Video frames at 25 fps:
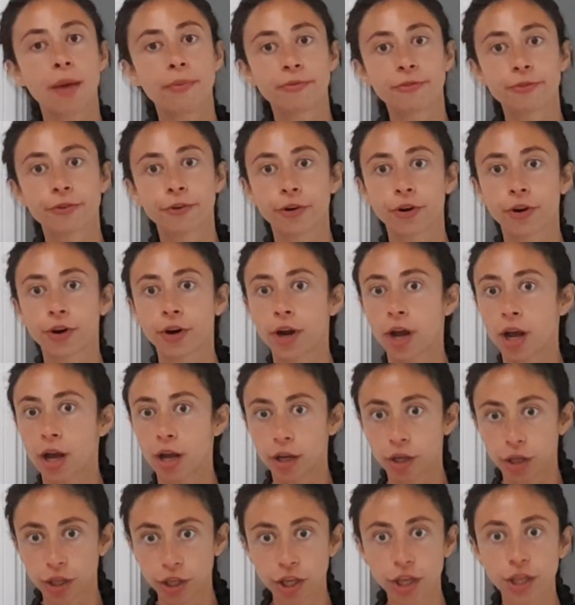for a
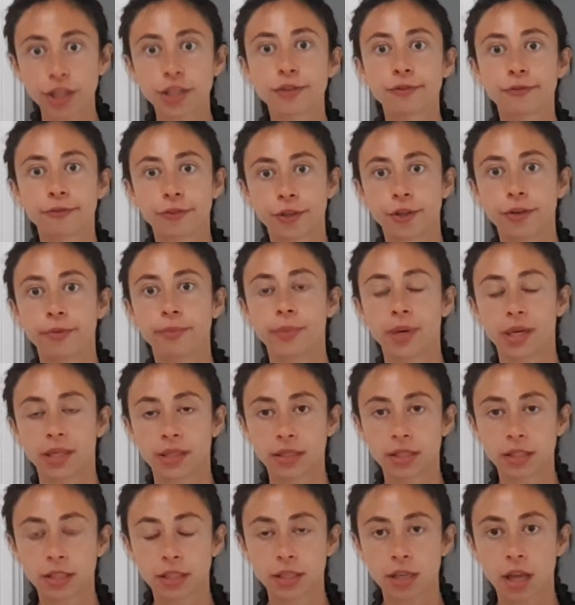good few
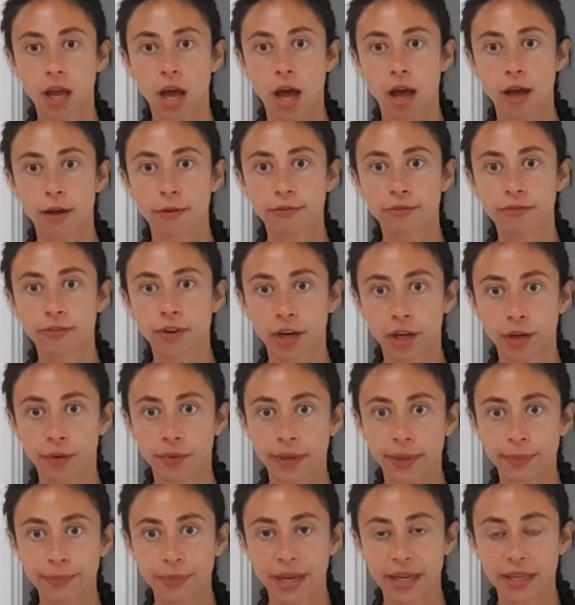months
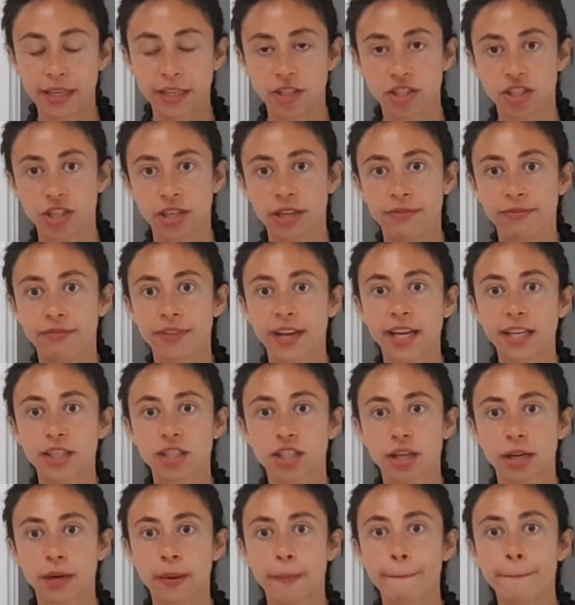following my initial
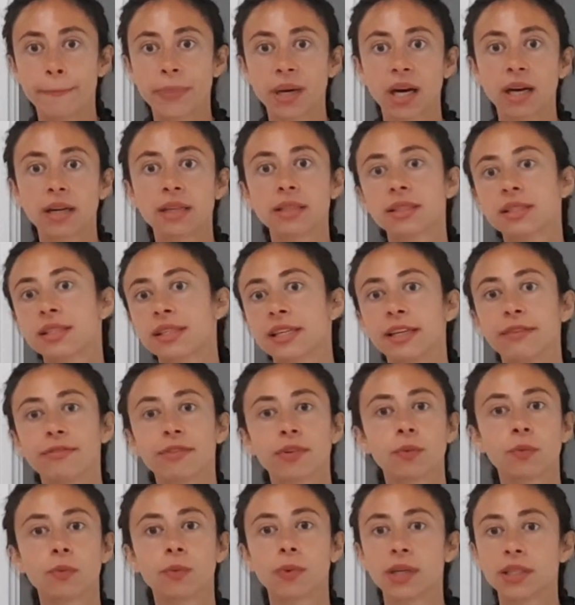infection. But
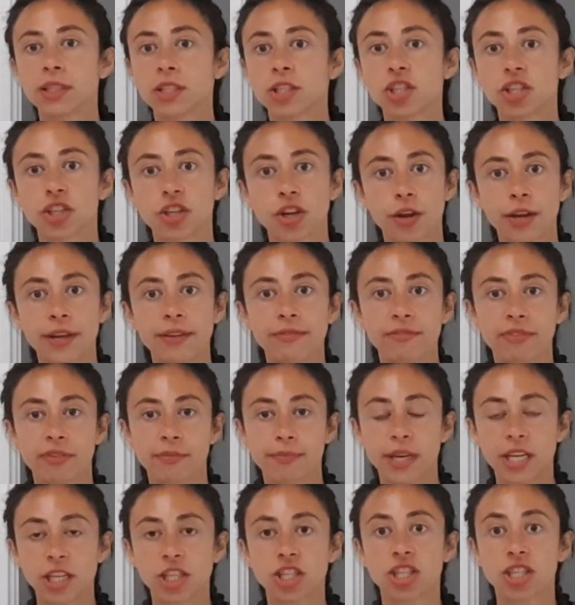even once,
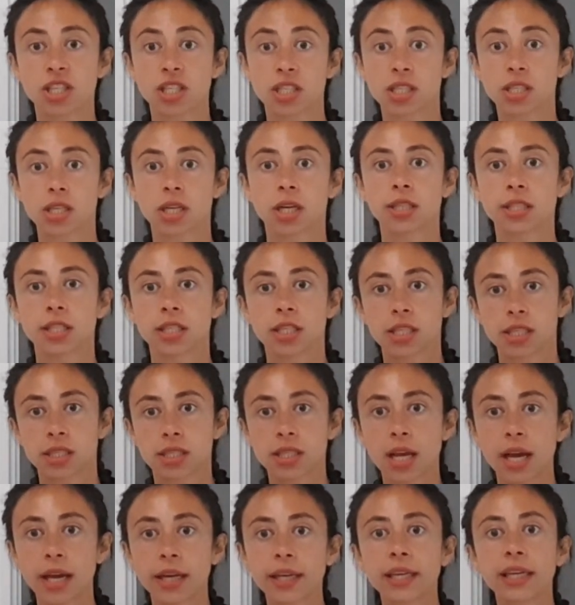information started to
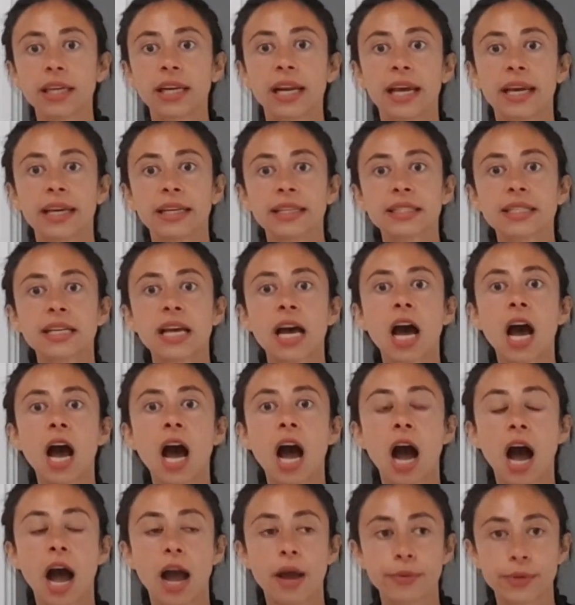circulate,
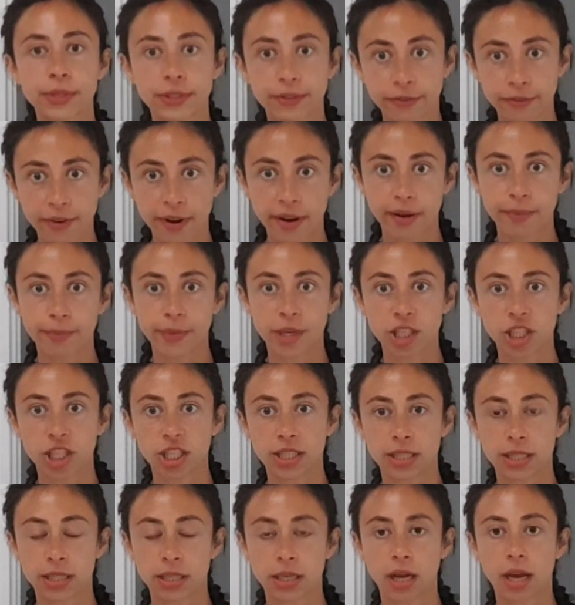I was very much in
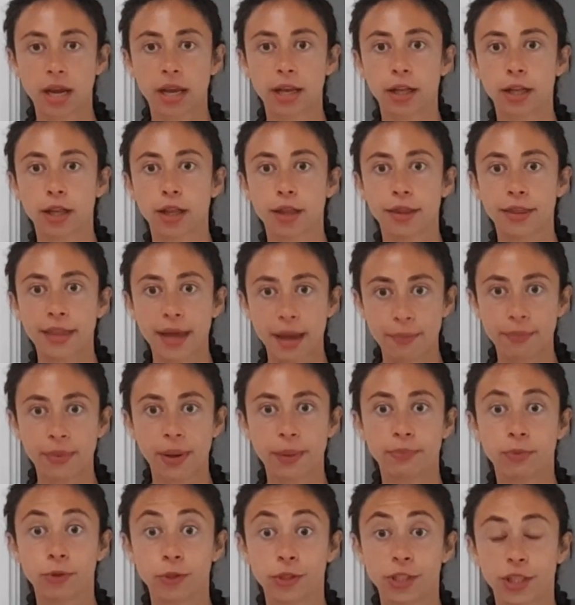denial that my
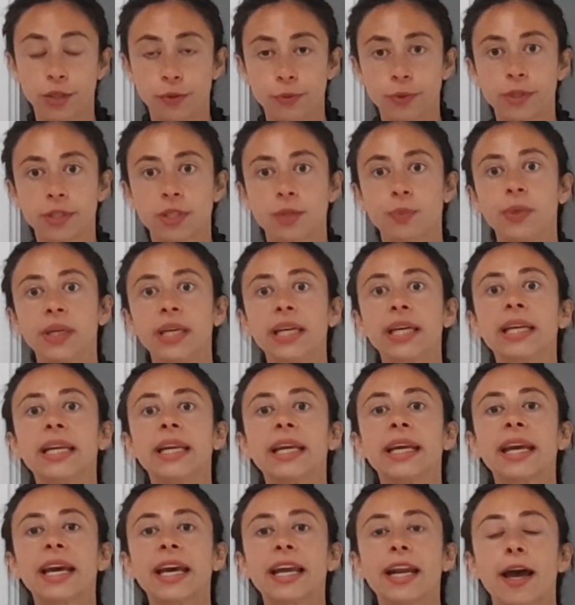body was
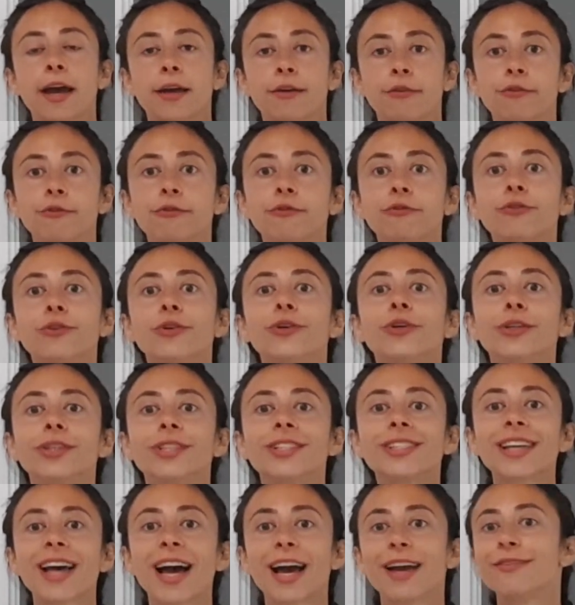weakening, and I
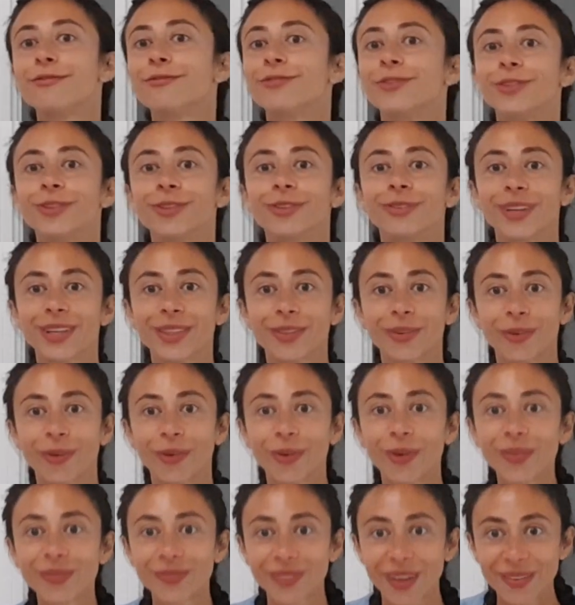fought with
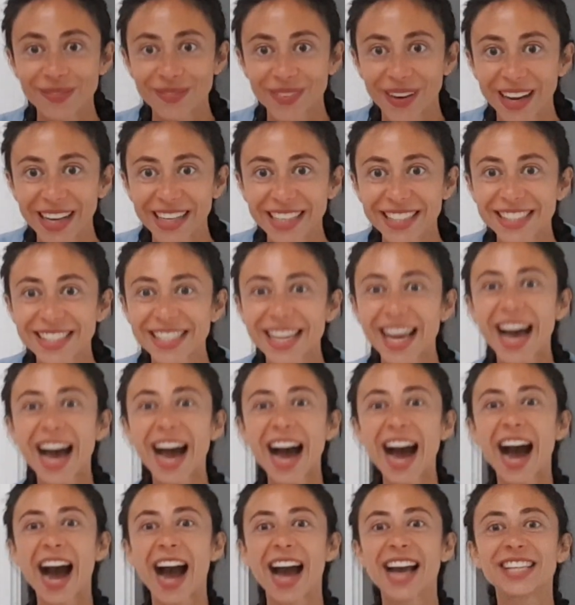all my might.
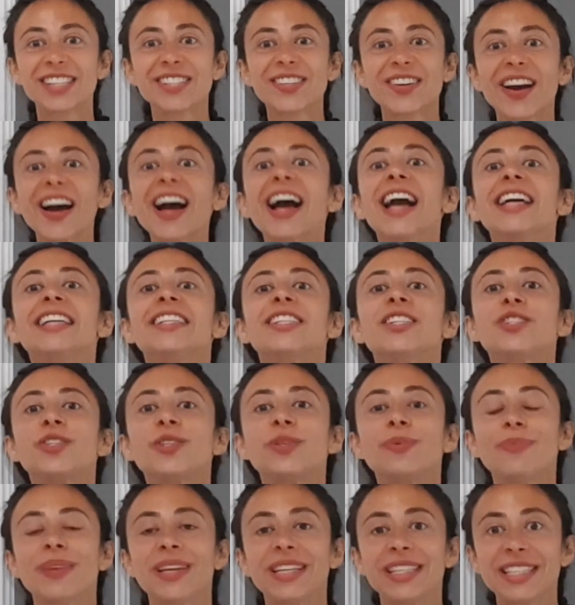I tried
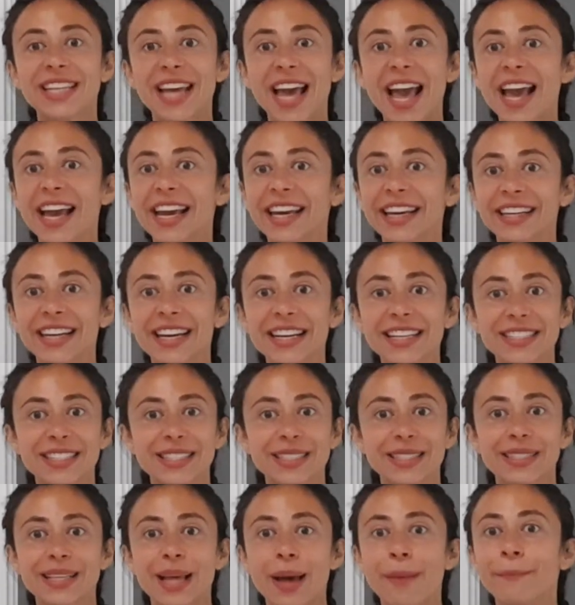to maintain
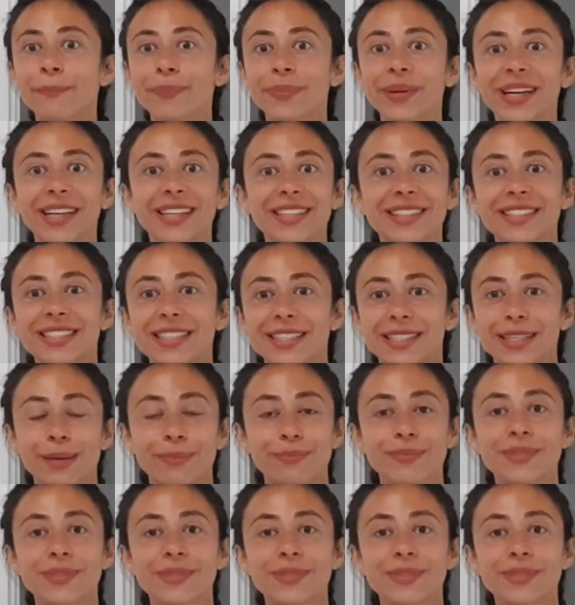some semblance